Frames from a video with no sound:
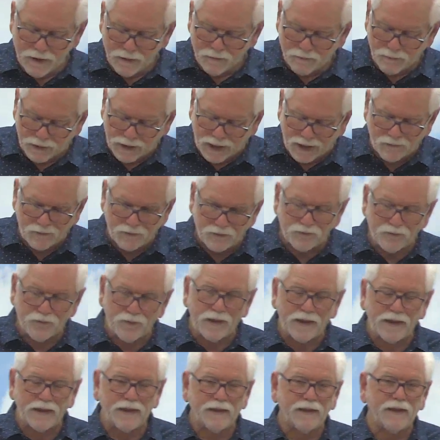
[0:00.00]
But I was
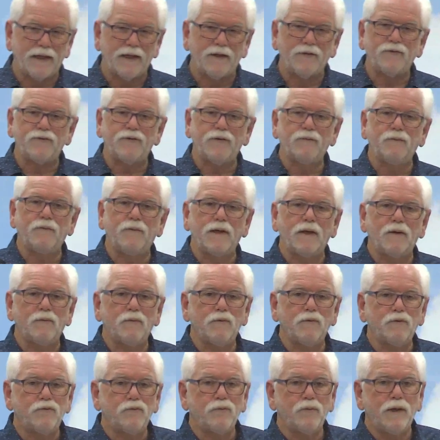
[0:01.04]
reading this, and when I
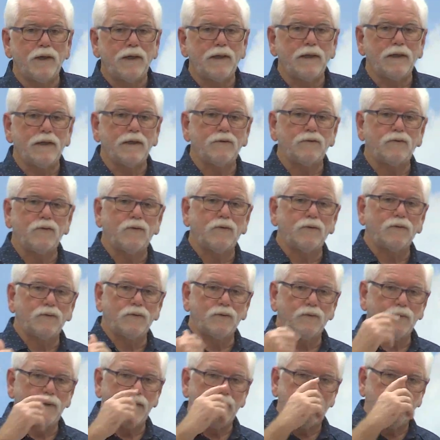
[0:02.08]
was reading it during the
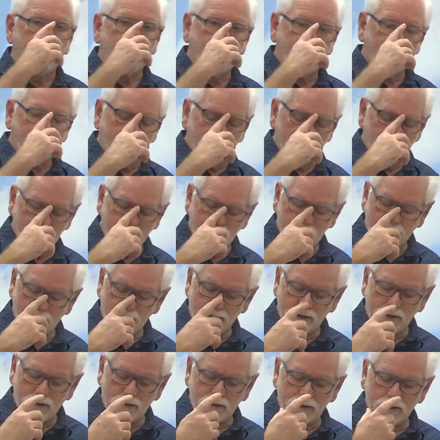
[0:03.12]
week,
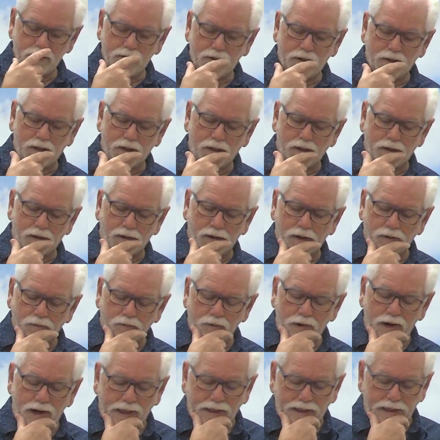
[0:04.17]
uh, I
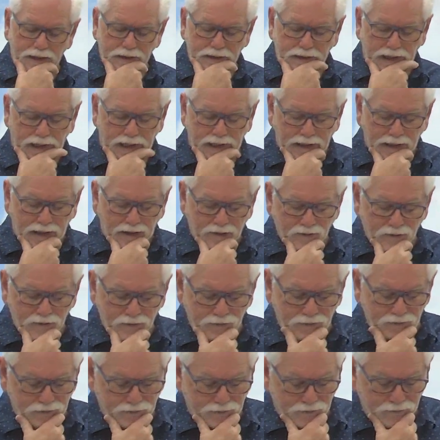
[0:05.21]
read it, and I
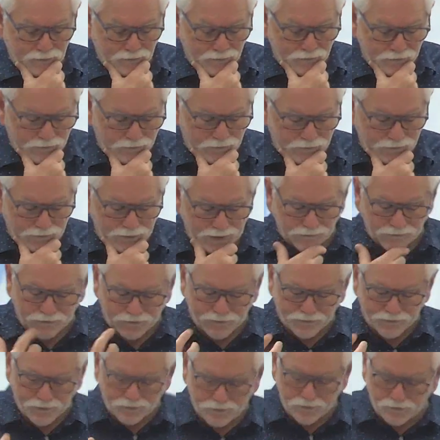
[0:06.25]
just
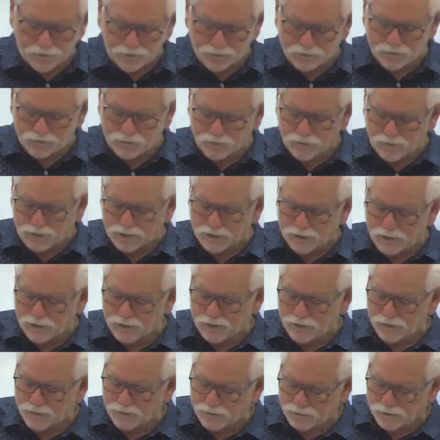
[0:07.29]
sensed the Lord trying
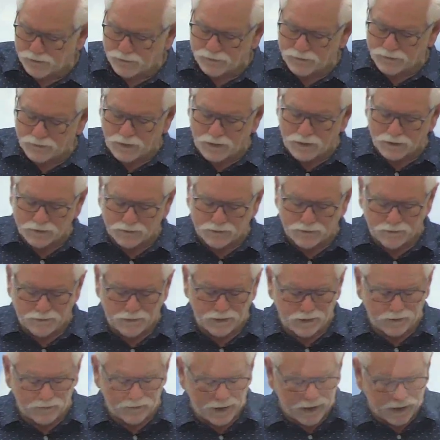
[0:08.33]
to talk to
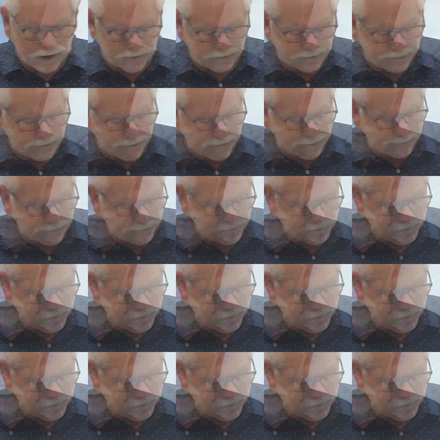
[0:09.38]
me about it.